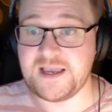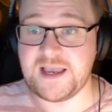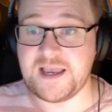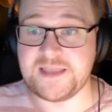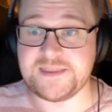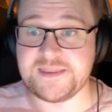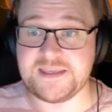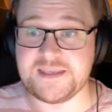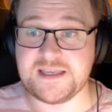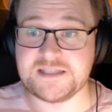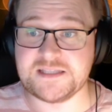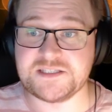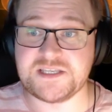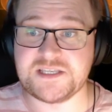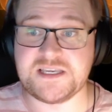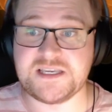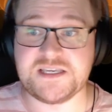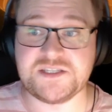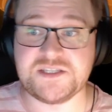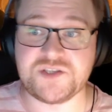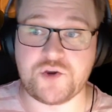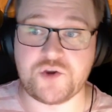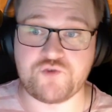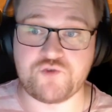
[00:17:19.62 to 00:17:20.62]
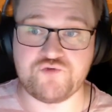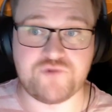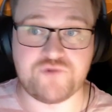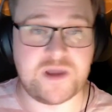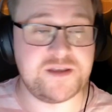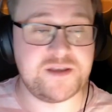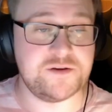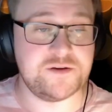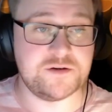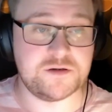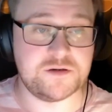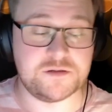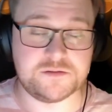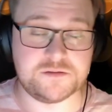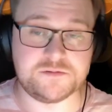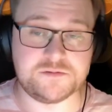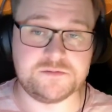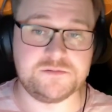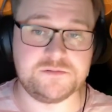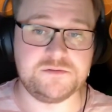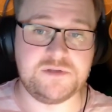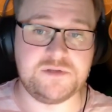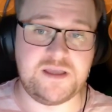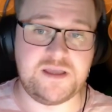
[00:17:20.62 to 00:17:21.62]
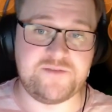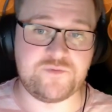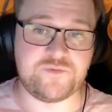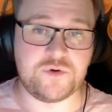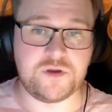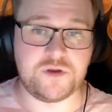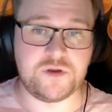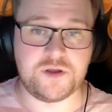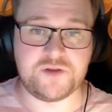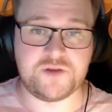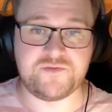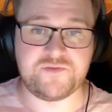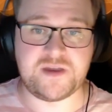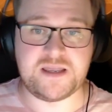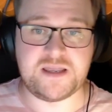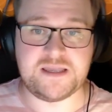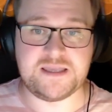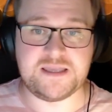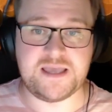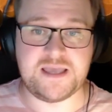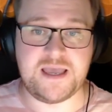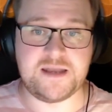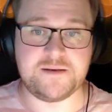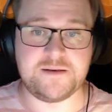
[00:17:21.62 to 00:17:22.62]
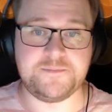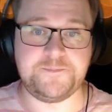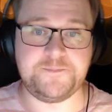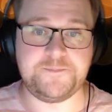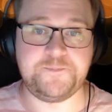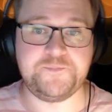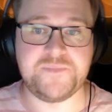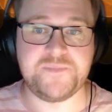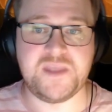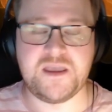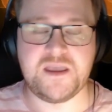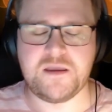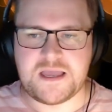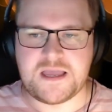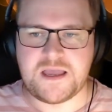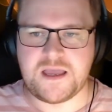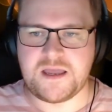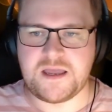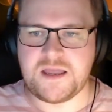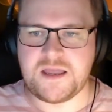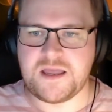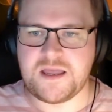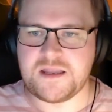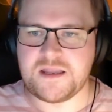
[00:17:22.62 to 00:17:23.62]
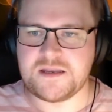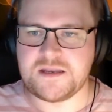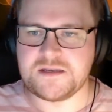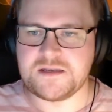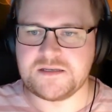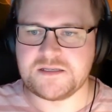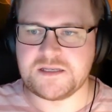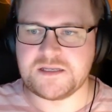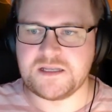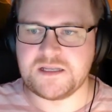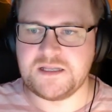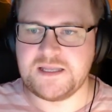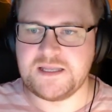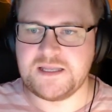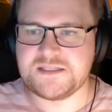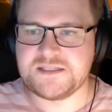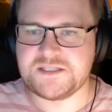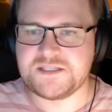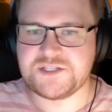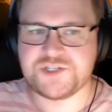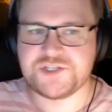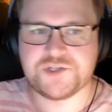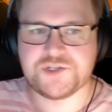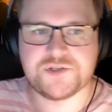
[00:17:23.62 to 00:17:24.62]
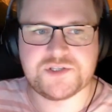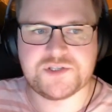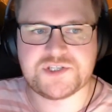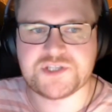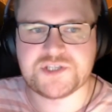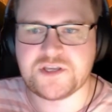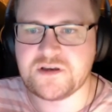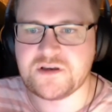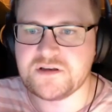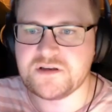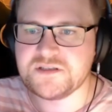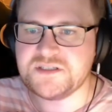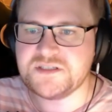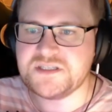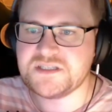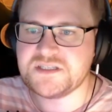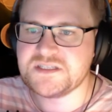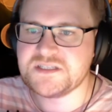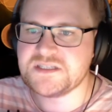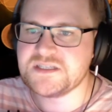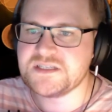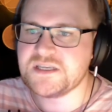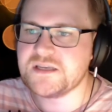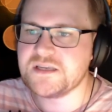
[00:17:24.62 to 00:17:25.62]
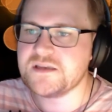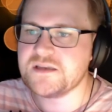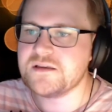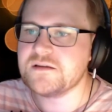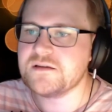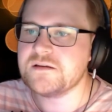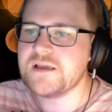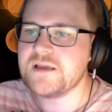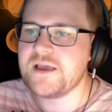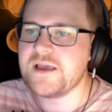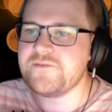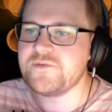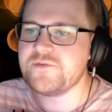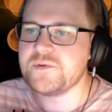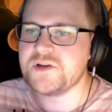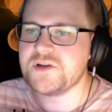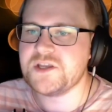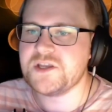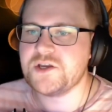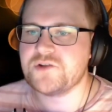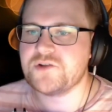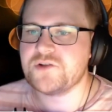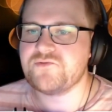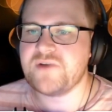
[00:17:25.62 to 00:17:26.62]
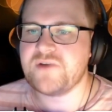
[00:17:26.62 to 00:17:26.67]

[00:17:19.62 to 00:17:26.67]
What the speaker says: And the answer is Renault. Everyone got it right again. And let's show the scores since everybody got it